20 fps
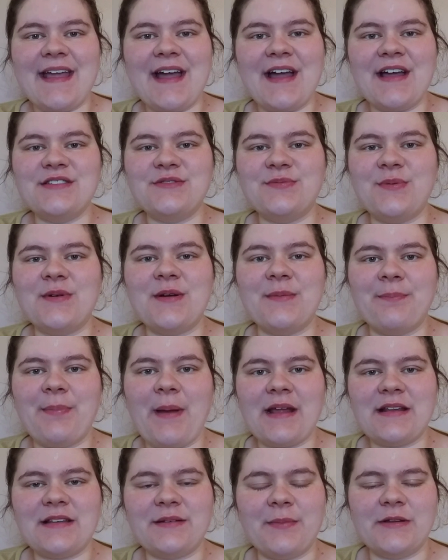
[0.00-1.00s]
Guys, welcome
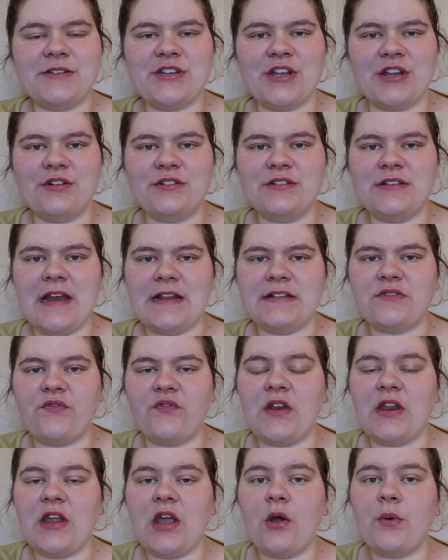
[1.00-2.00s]
back to my channel. Today's
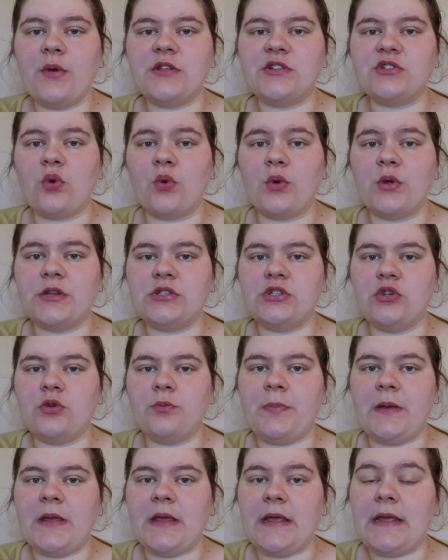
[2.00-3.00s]
video is going to
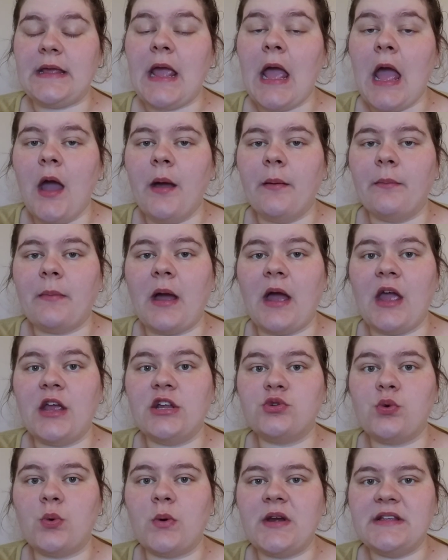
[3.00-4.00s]
be my
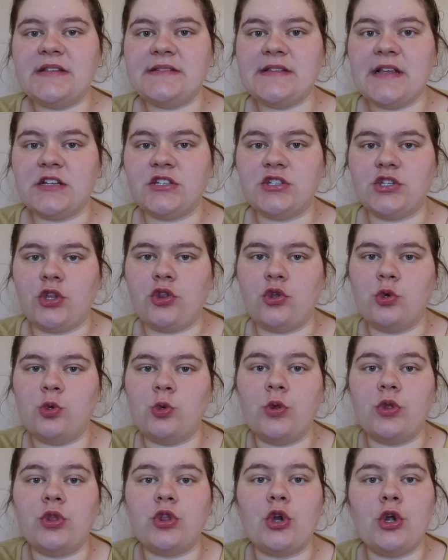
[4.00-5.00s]
26
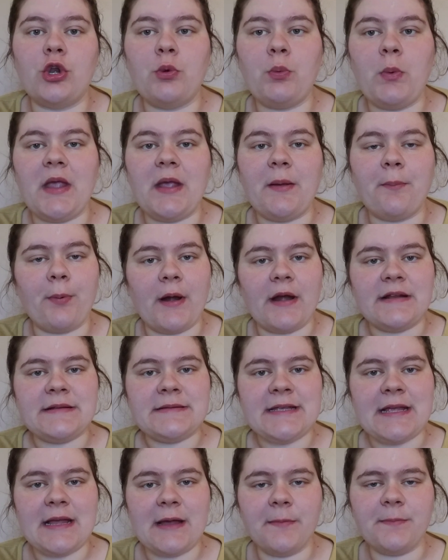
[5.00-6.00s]
through 30 week
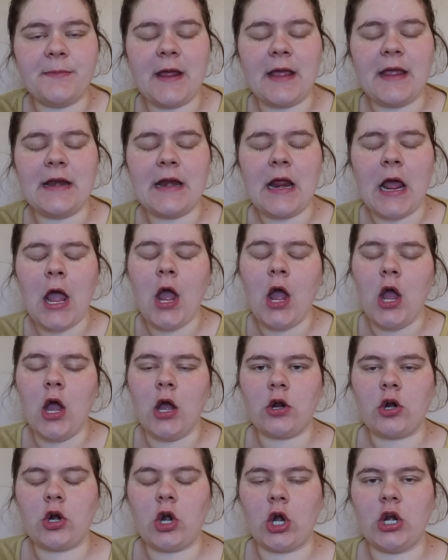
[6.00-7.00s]
pregnancy update.
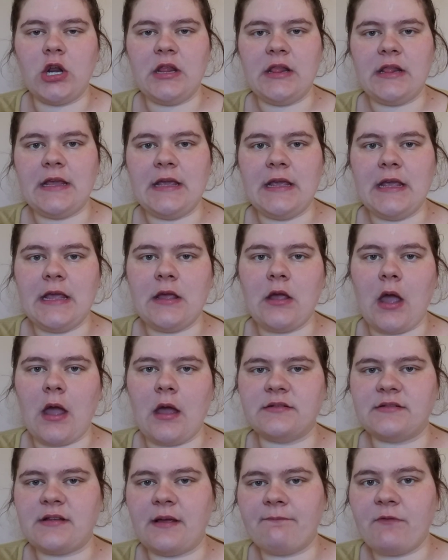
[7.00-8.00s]
Currently,
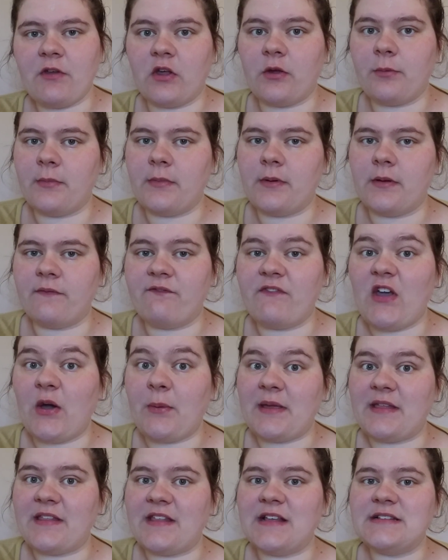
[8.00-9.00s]
as I'm
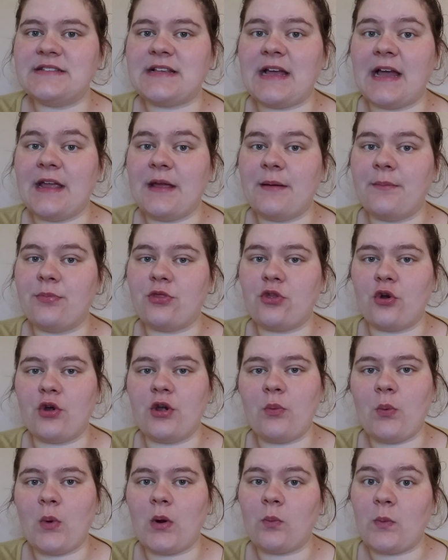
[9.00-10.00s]
filming this, I am
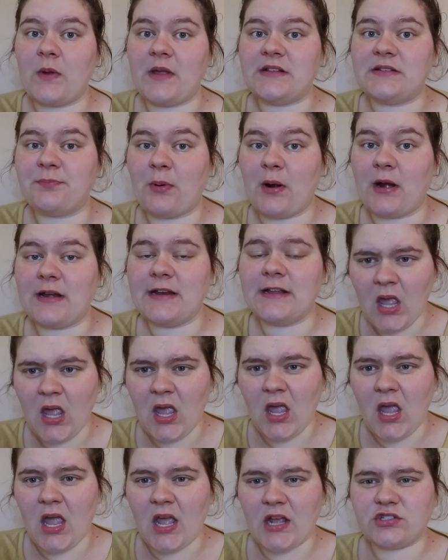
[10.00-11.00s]
31 weeks pregnant.
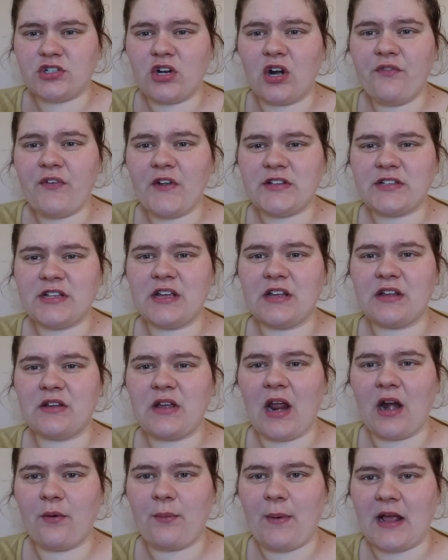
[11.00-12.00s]
And sorry if I sound
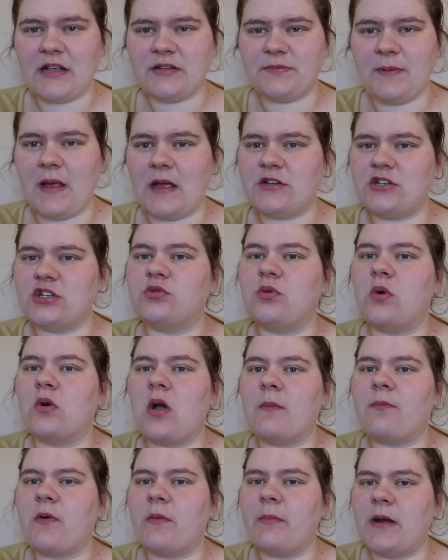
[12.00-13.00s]
kind of raspy. I just woke
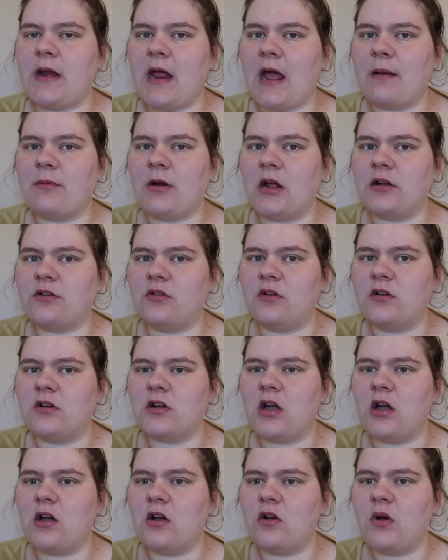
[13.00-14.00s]
up from a nap not too long
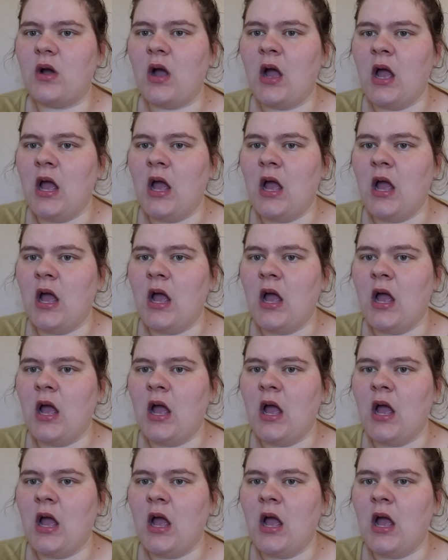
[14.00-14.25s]
ago.